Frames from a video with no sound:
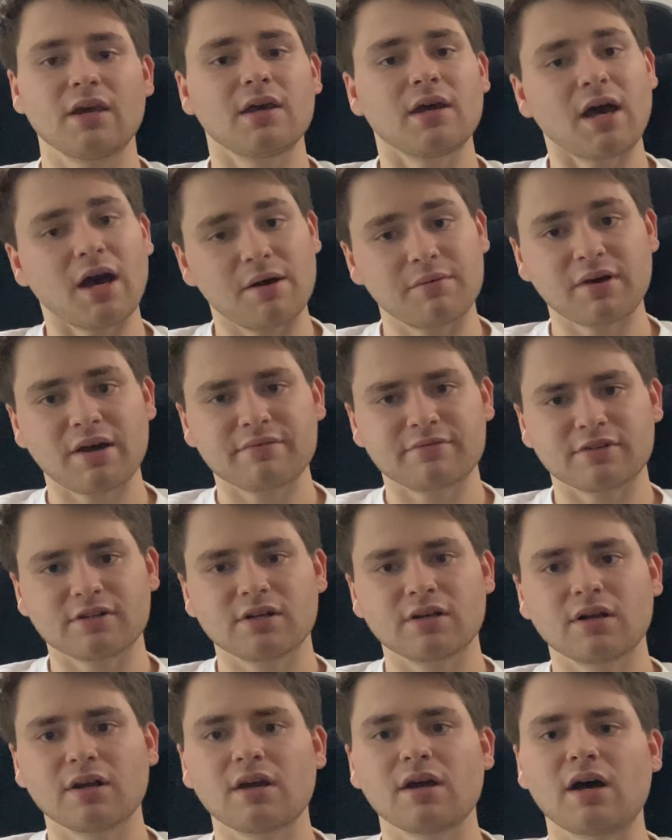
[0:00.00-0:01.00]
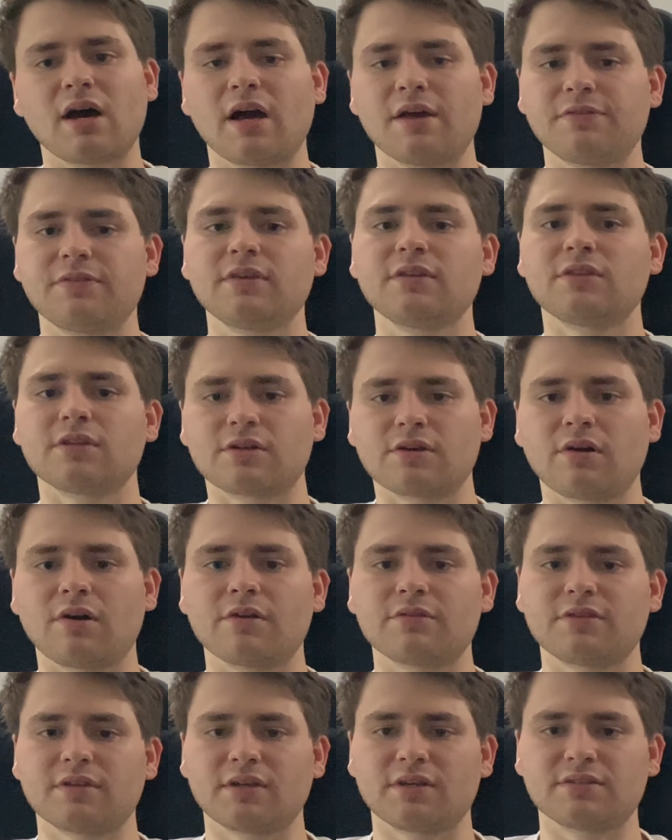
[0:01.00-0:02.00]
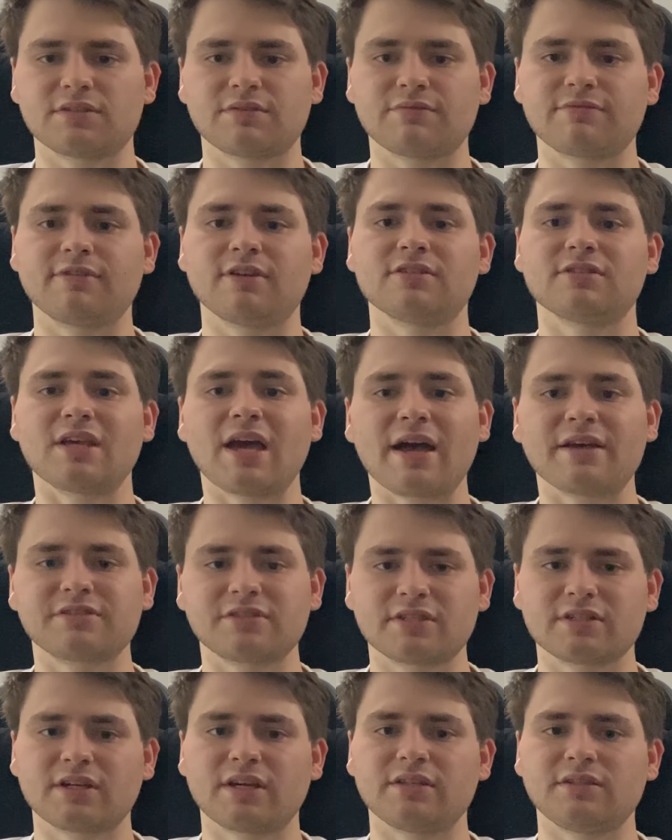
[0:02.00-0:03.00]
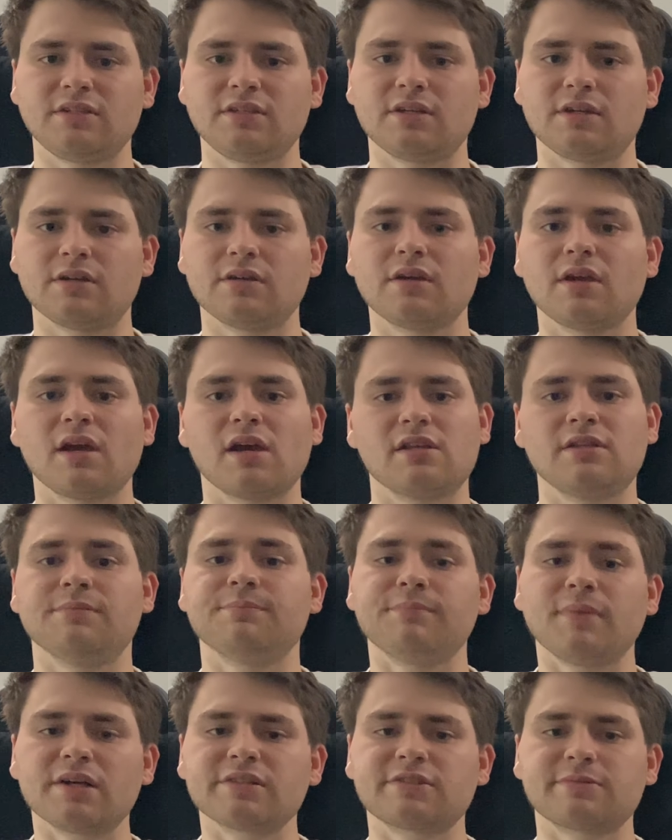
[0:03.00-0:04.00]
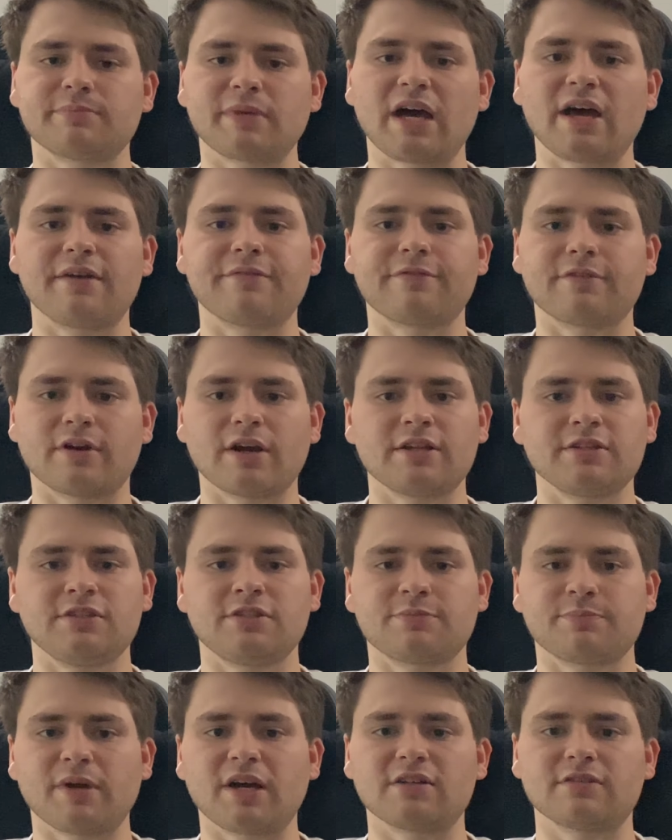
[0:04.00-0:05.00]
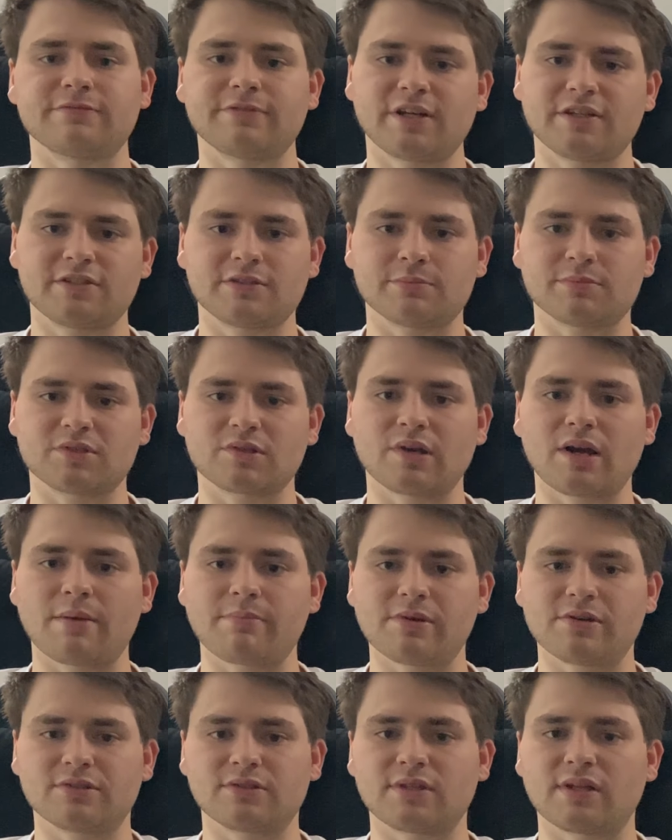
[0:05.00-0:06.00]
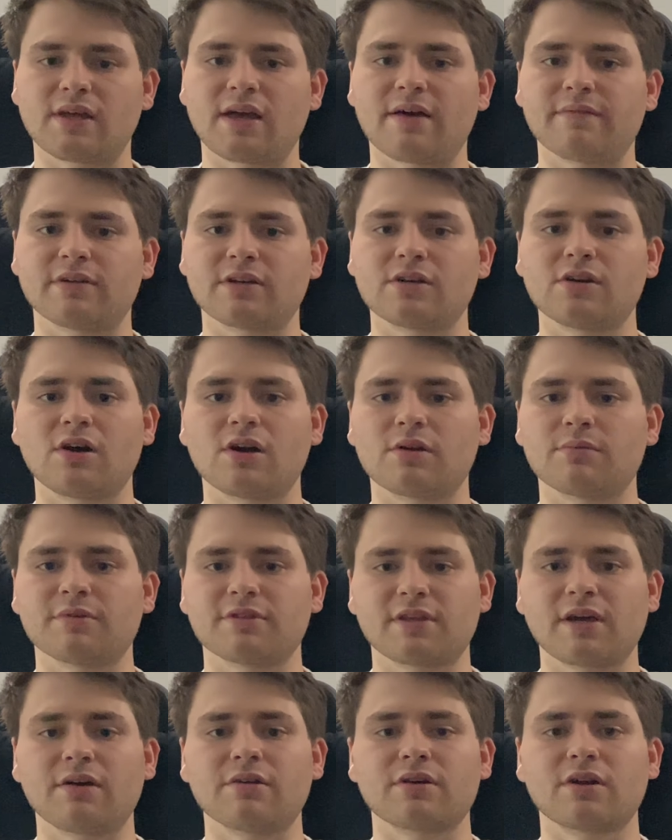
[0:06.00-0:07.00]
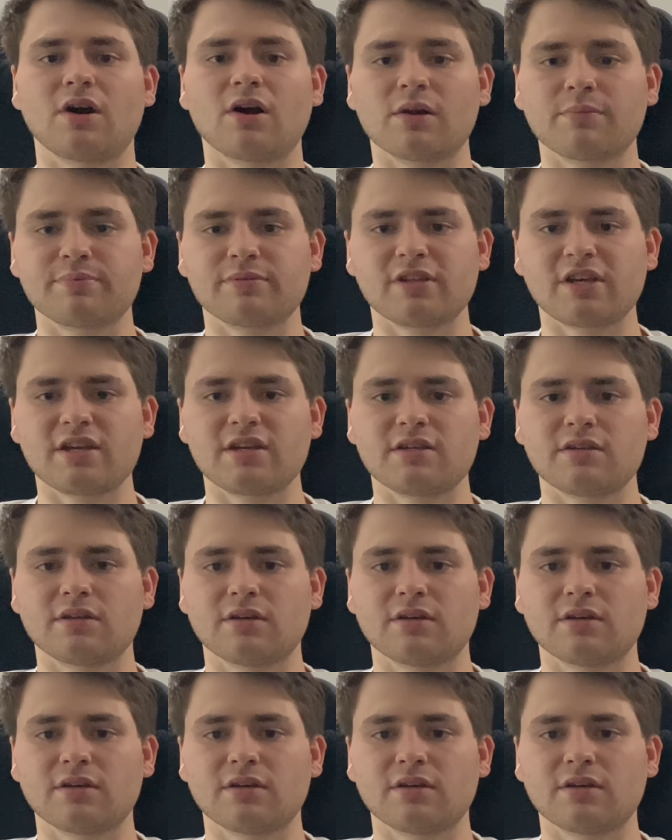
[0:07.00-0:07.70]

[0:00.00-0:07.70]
However, I think the car thing is a fantastic idea and a must-buy for any Spotify subscribers that have a car without CarPlay,